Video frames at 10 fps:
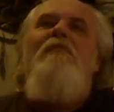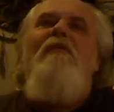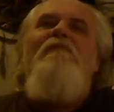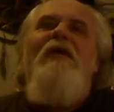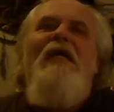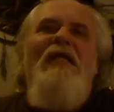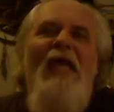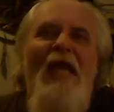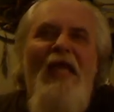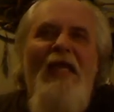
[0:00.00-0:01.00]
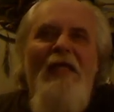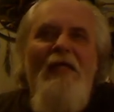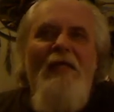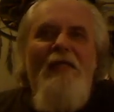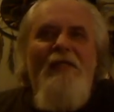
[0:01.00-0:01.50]
my fucking neck
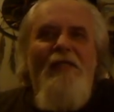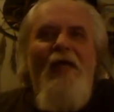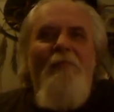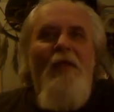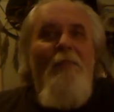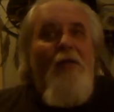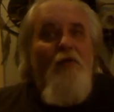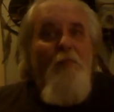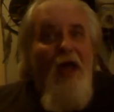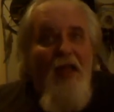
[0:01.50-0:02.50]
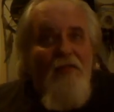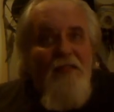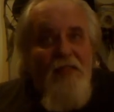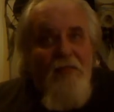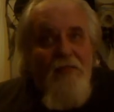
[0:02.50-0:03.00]
telling me about their
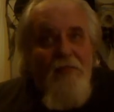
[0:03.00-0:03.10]
policies.